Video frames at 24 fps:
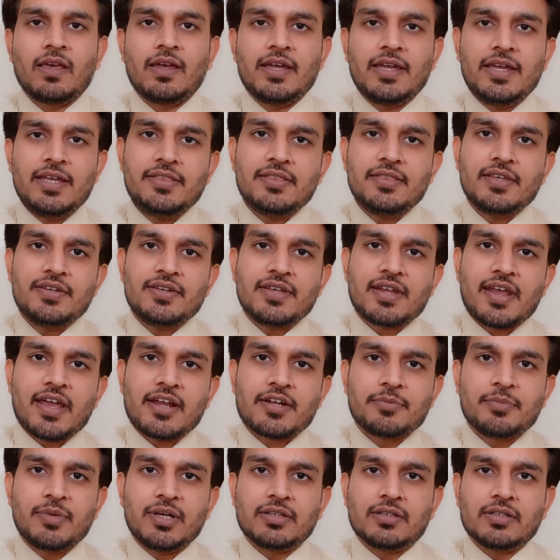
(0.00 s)
In the direct
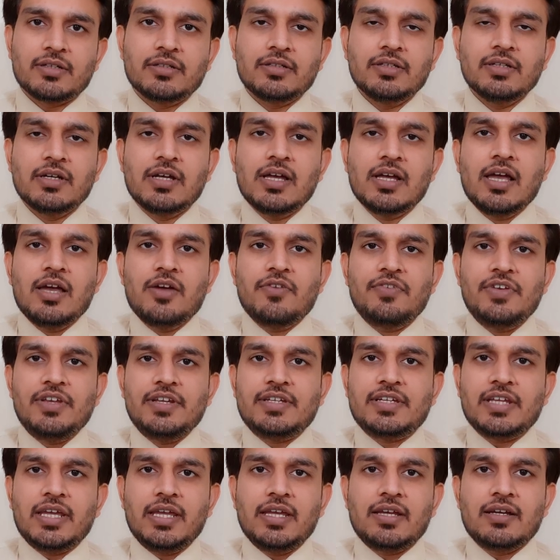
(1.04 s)
method, we
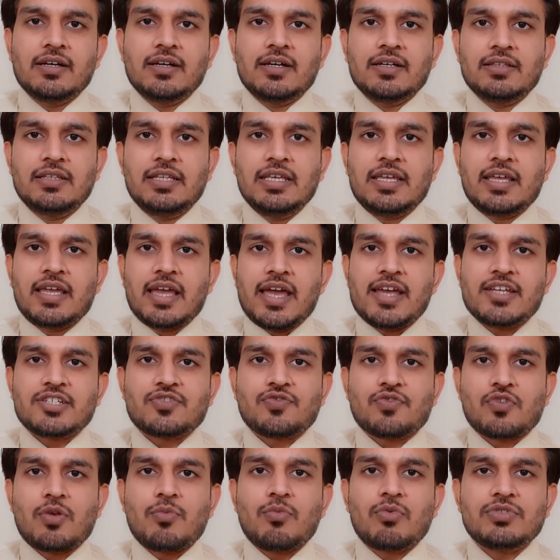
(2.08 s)
take the cash
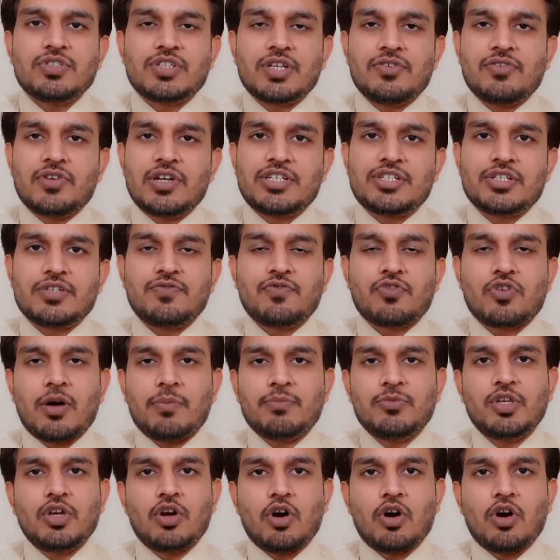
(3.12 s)
from generation from the